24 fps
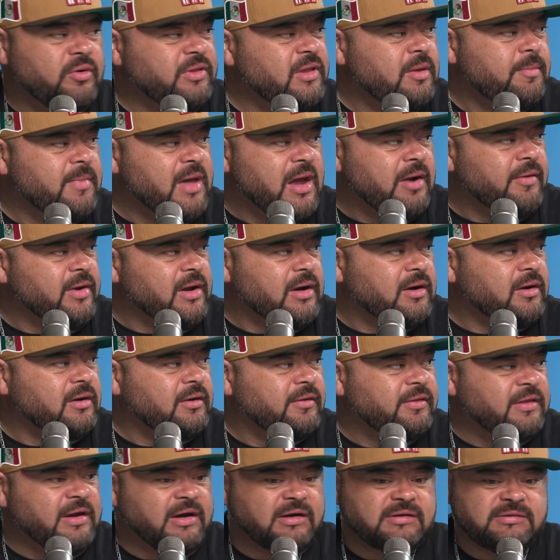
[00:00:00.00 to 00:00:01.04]
the merrier.
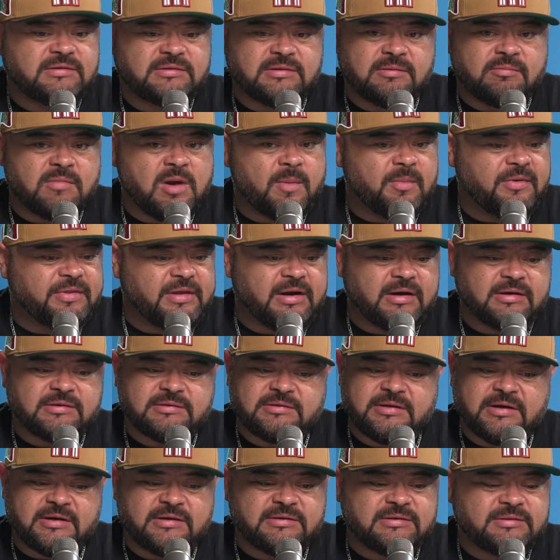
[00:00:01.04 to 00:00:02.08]
Remember, there's
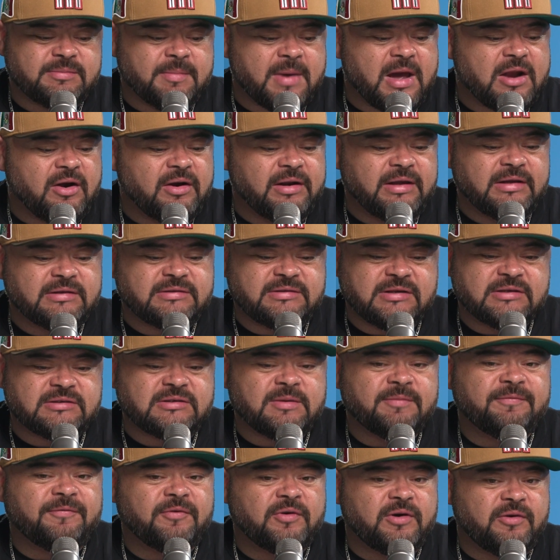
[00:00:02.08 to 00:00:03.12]
the minor league
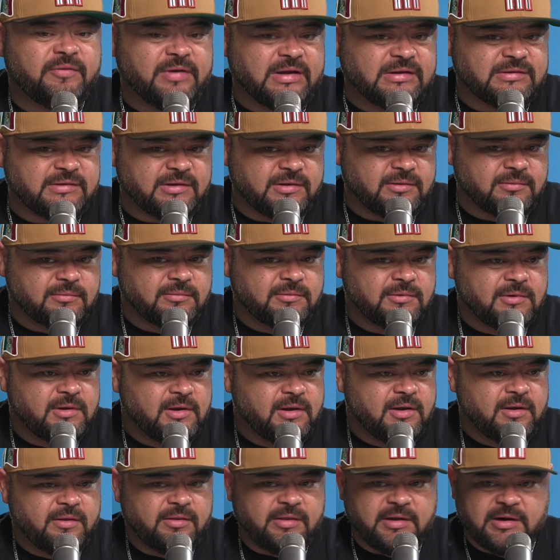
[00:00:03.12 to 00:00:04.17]
system for a reason.
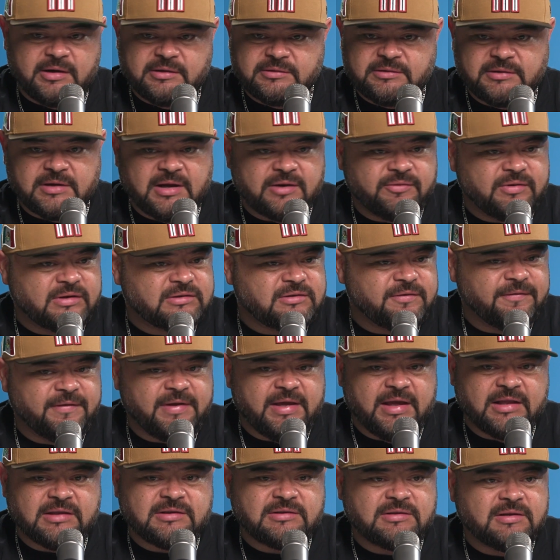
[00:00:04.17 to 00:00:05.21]
There's hundreds of
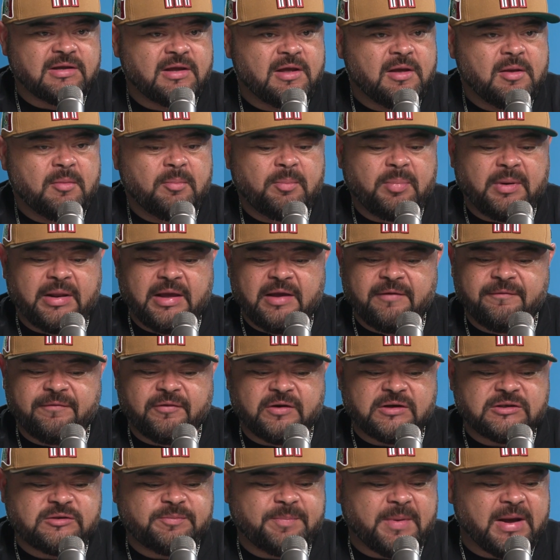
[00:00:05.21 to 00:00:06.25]
kids playing for
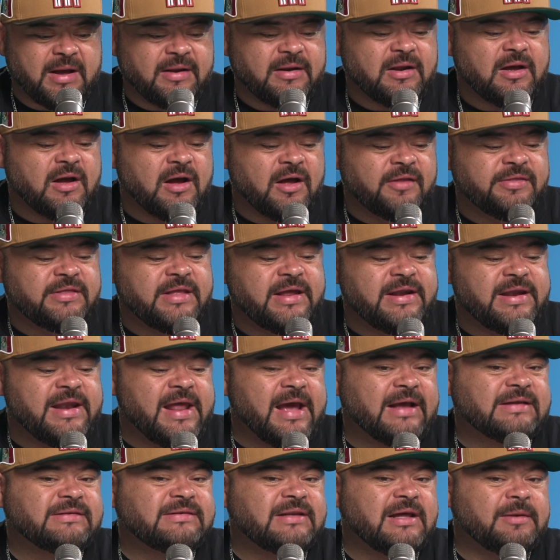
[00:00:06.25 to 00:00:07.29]
a spot on the
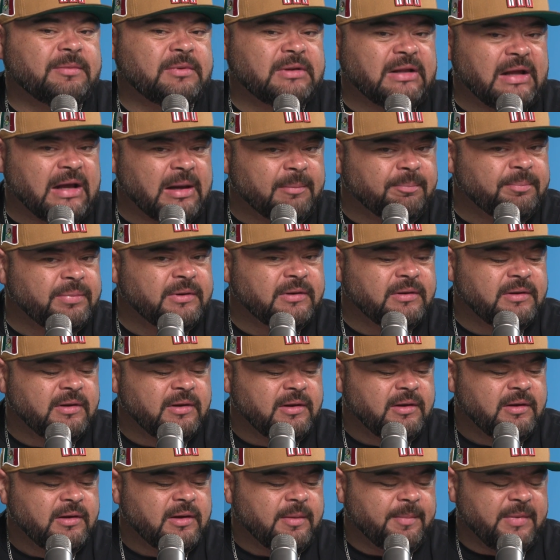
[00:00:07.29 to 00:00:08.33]
next level up.
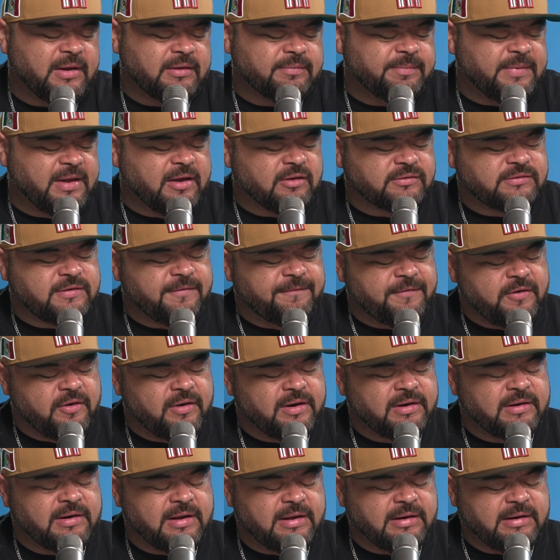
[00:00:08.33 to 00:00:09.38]
I mean, because if you're
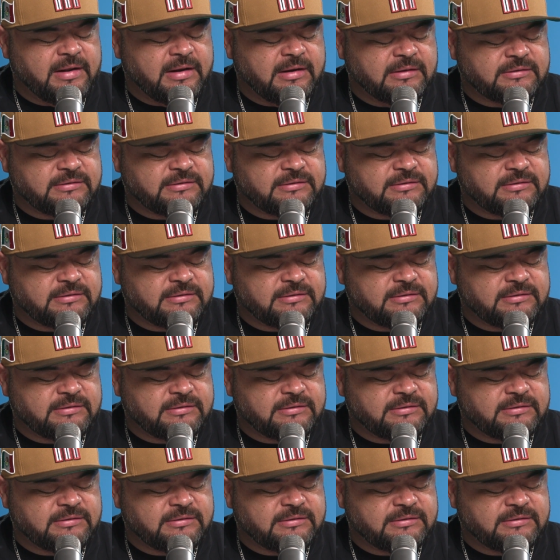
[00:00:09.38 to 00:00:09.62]
in